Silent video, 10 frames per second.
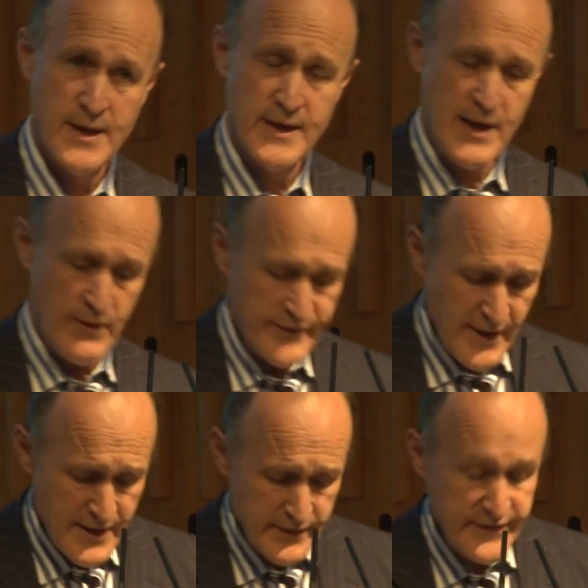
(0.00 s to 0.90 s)
Now, as
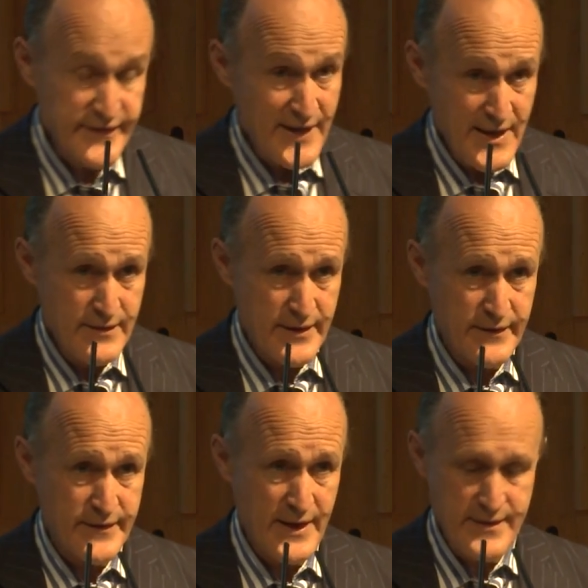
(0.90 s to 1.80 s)
I understand
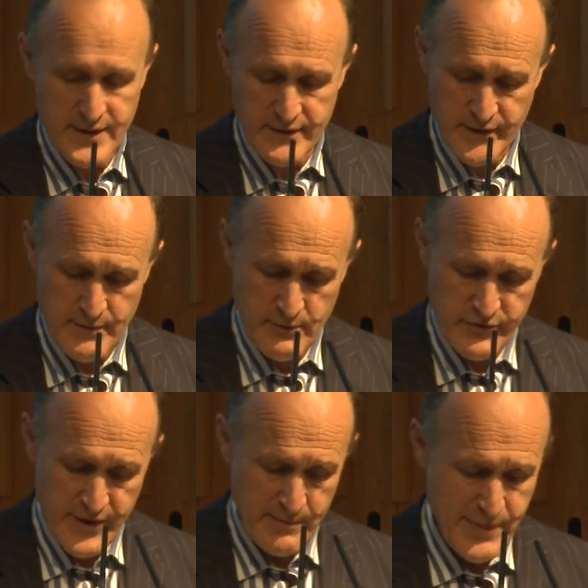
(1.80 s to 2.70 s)
it, and I think it's something we
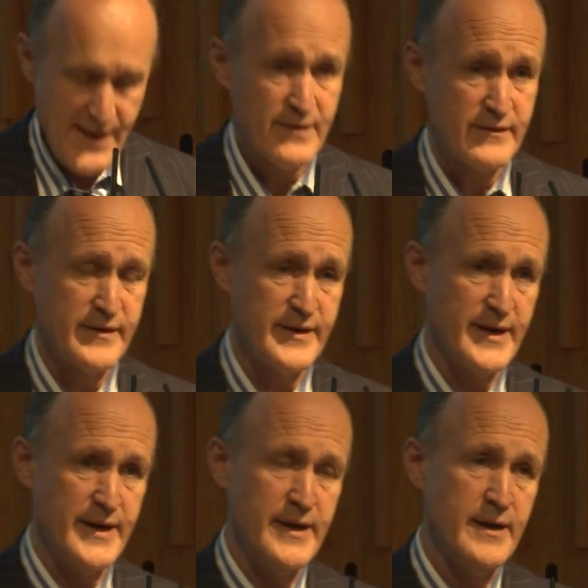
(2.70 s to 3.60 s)
should unpack
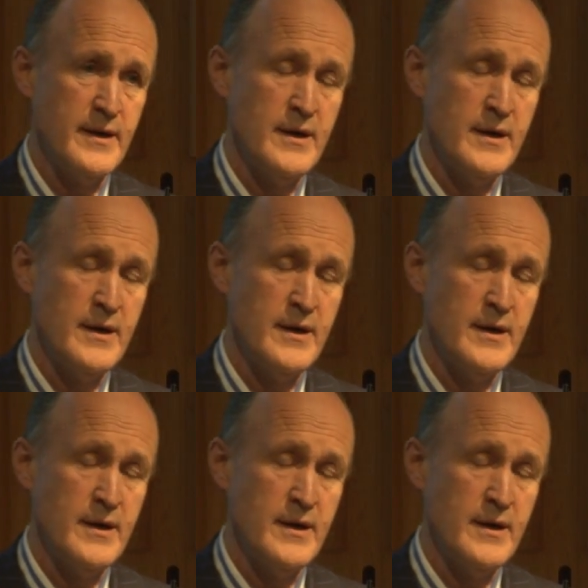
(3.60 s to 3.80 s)
today,